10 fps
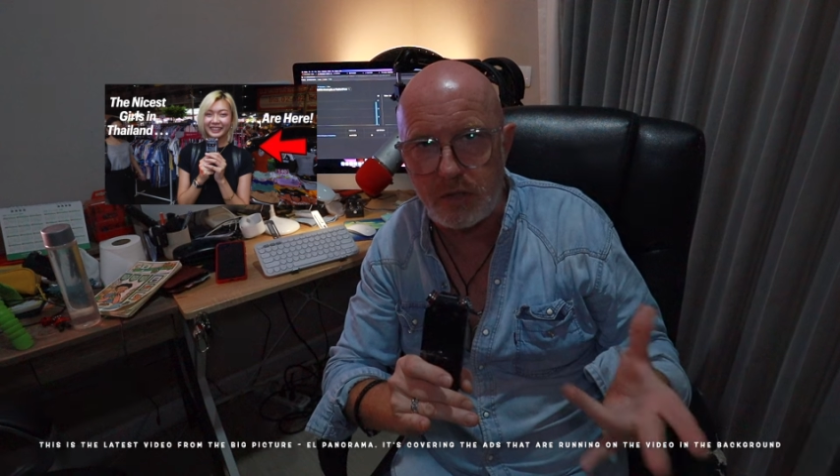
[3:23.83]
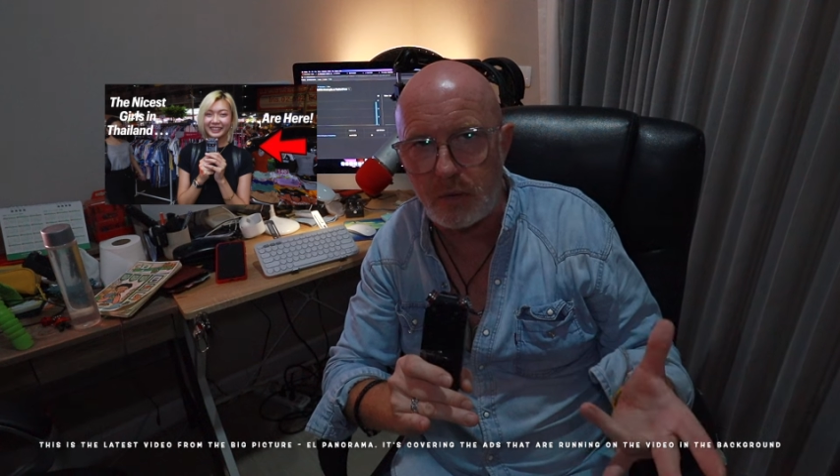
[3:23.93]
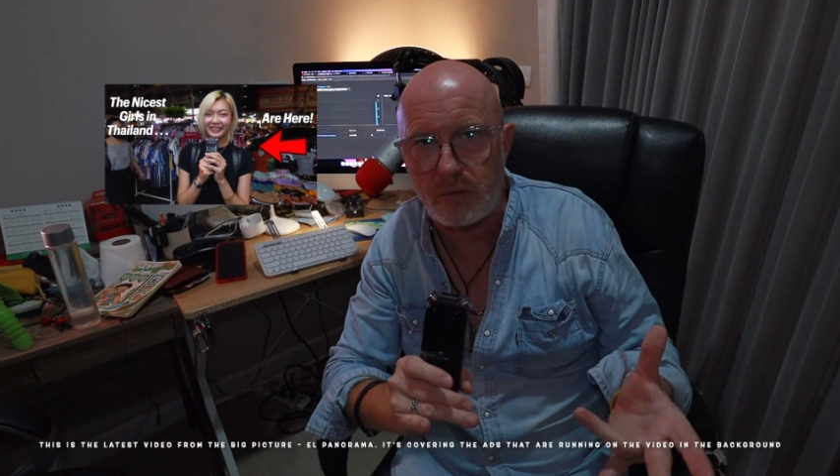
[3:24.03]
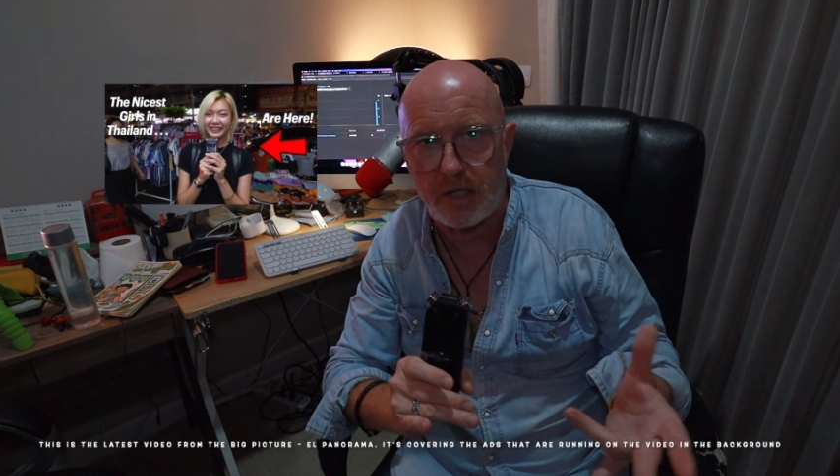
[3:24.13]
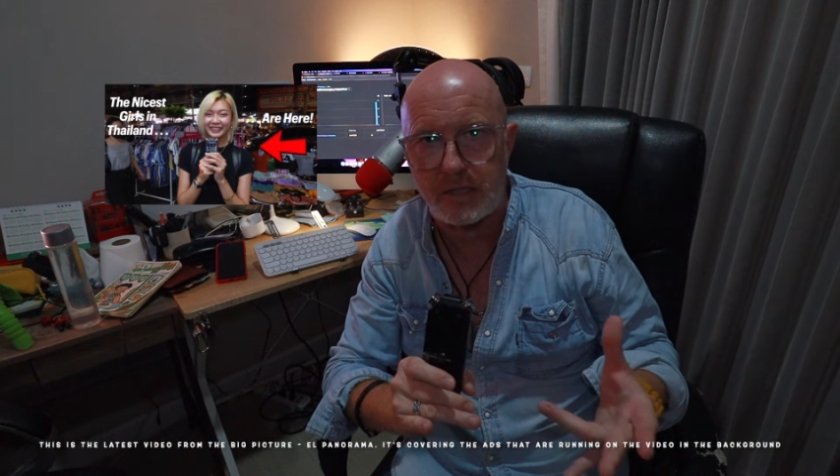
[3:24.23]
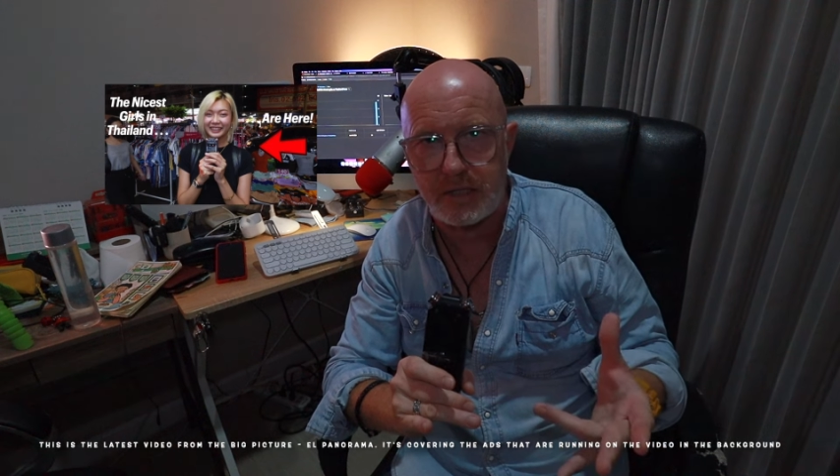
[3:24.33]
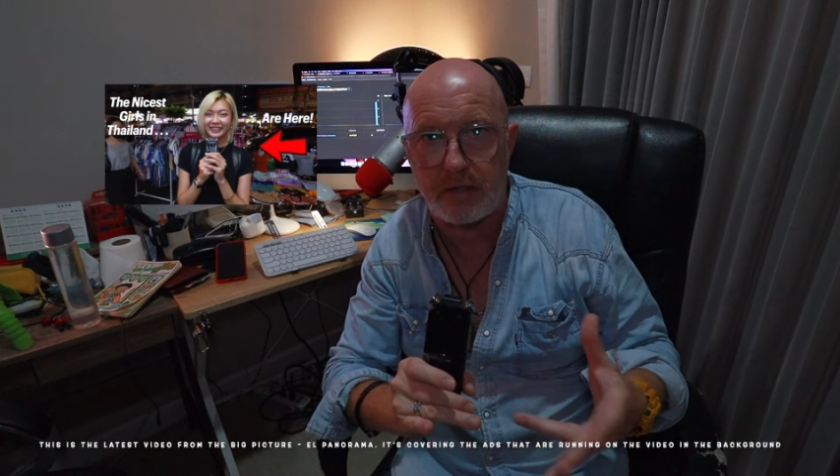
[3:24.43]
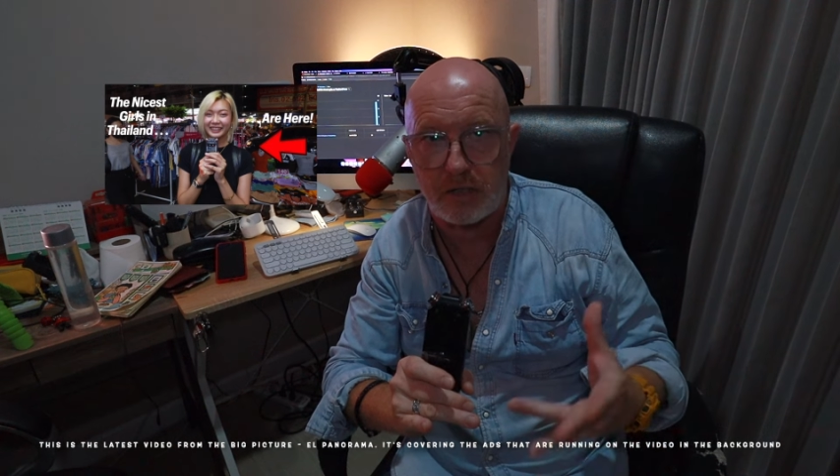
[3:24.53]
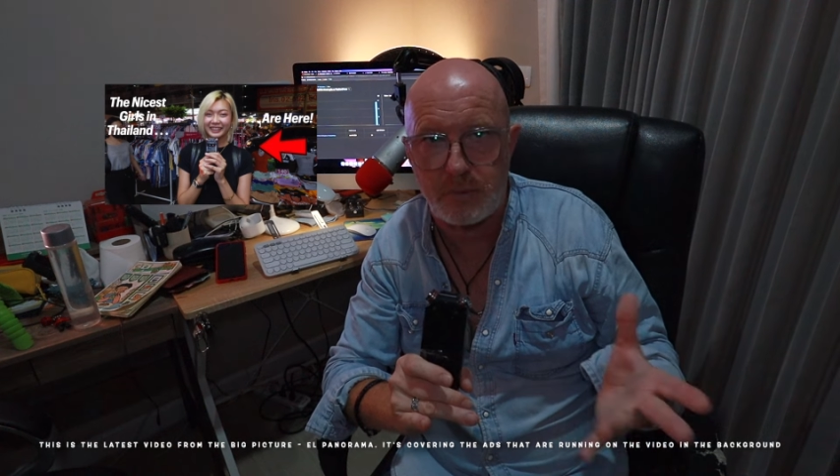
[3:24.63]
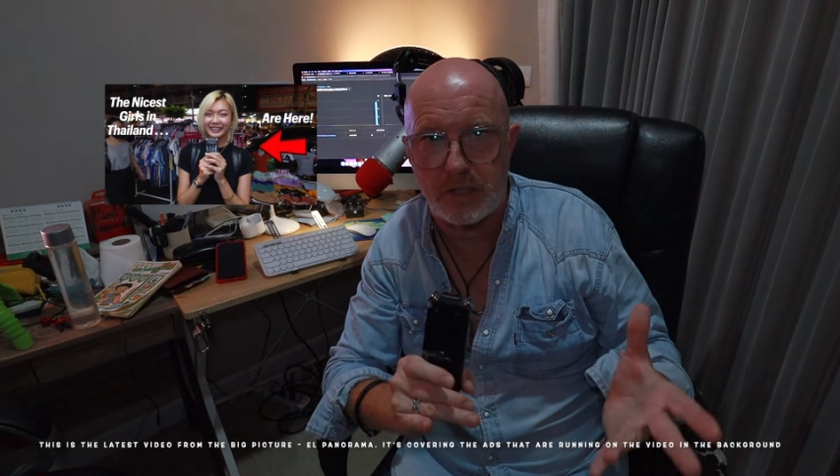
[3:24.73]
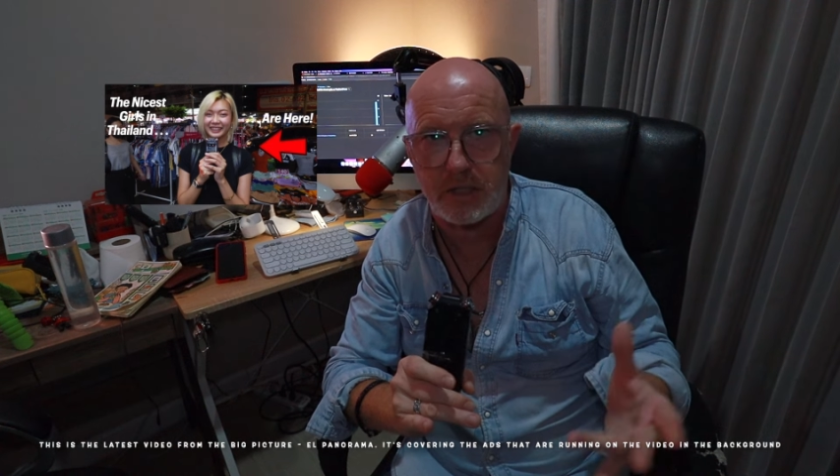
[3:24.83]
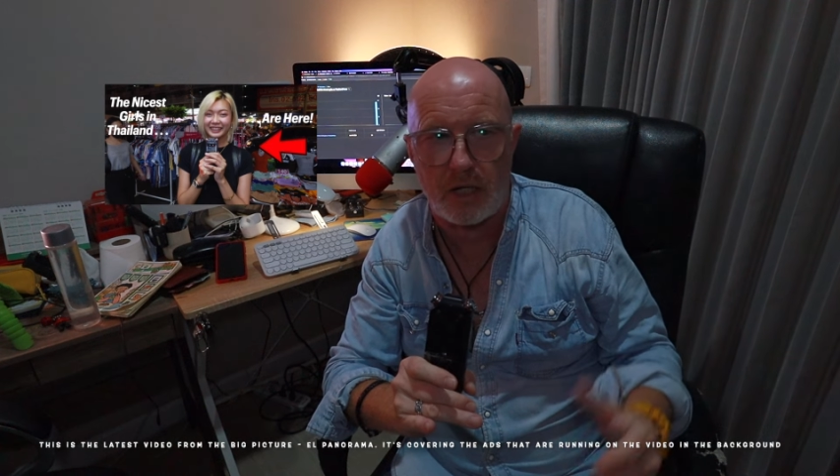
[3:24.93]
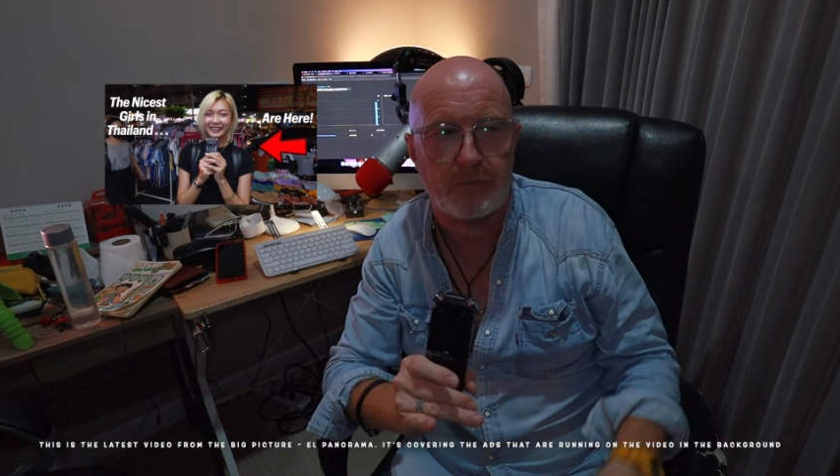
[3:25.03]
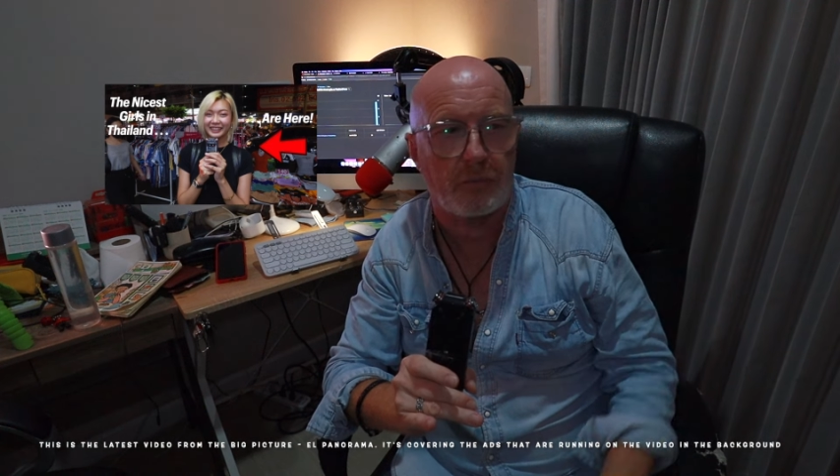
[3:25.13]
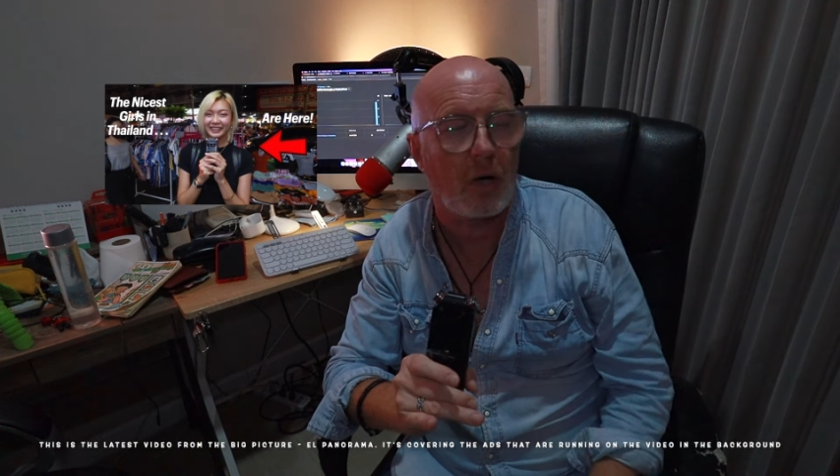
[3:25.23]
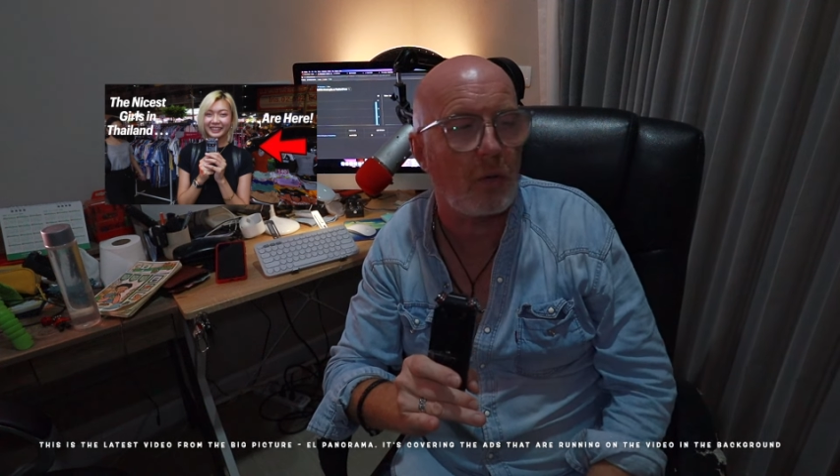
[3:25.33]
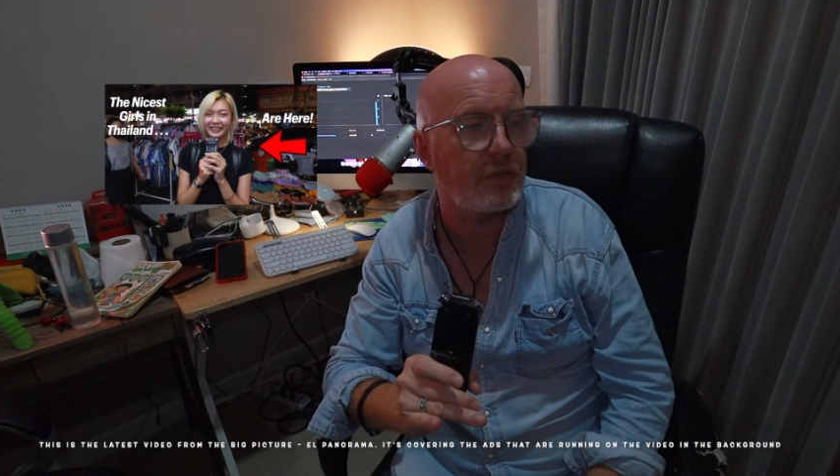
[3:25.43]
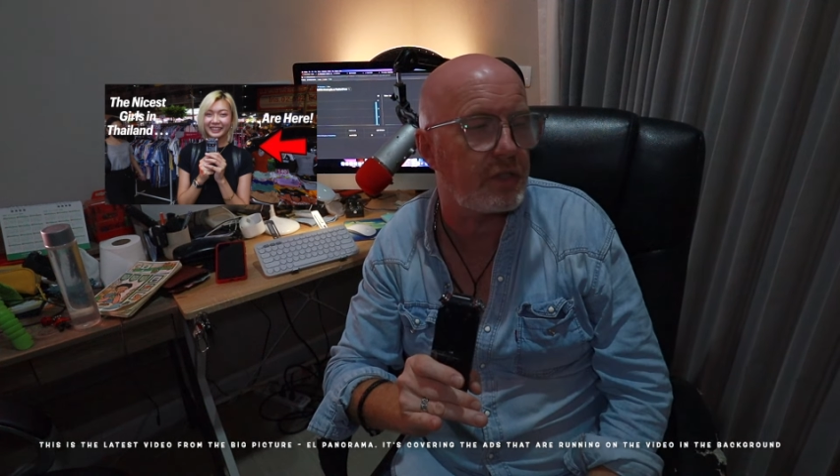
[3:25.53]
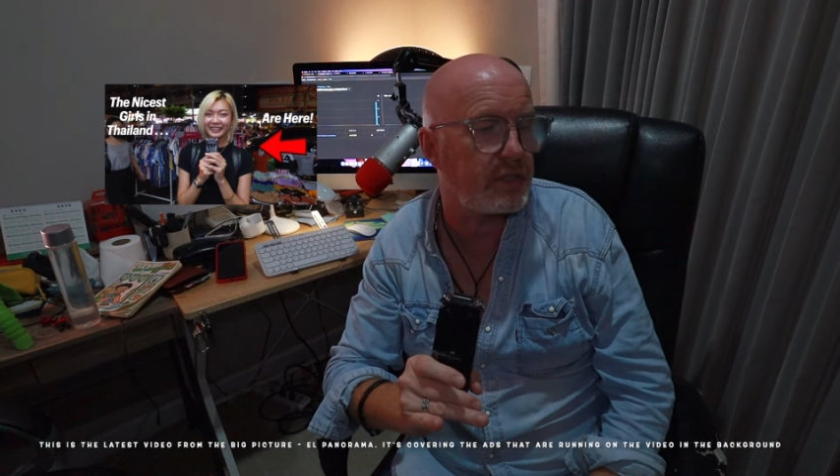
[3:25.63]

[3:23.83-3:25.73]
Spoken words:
do things here, especially on the road, you